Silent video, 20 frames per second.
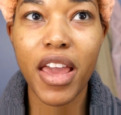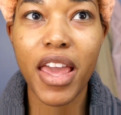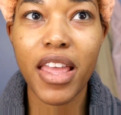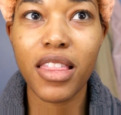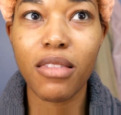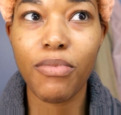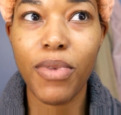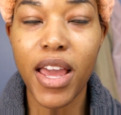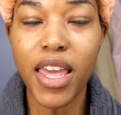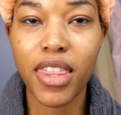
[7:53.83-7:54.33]

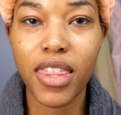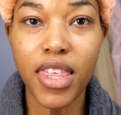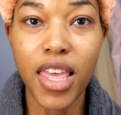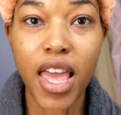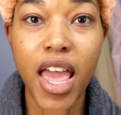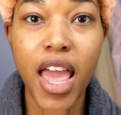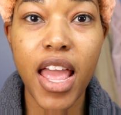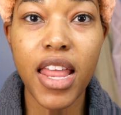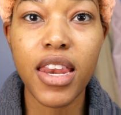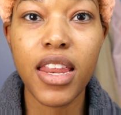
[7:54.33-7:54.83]
And by
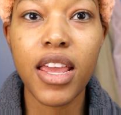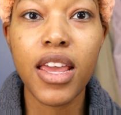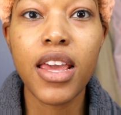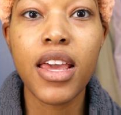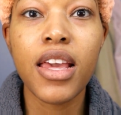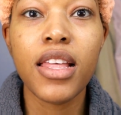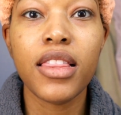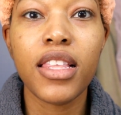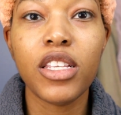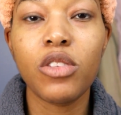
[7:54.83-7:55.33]
then,
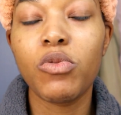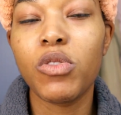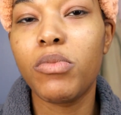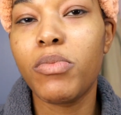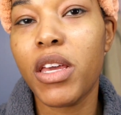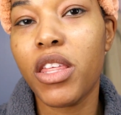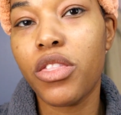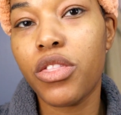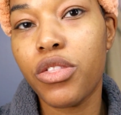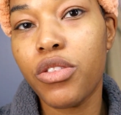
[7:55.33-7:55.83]
this was
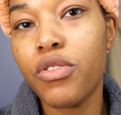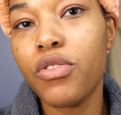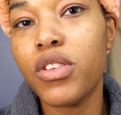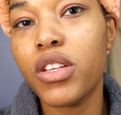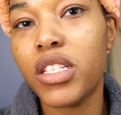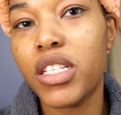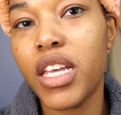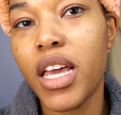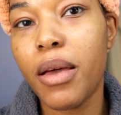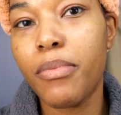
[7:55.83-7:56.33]
my third
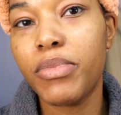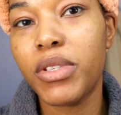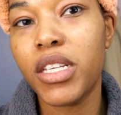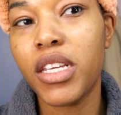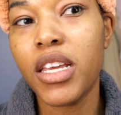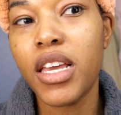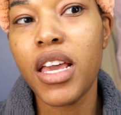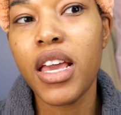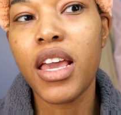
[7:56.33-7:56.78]
attempt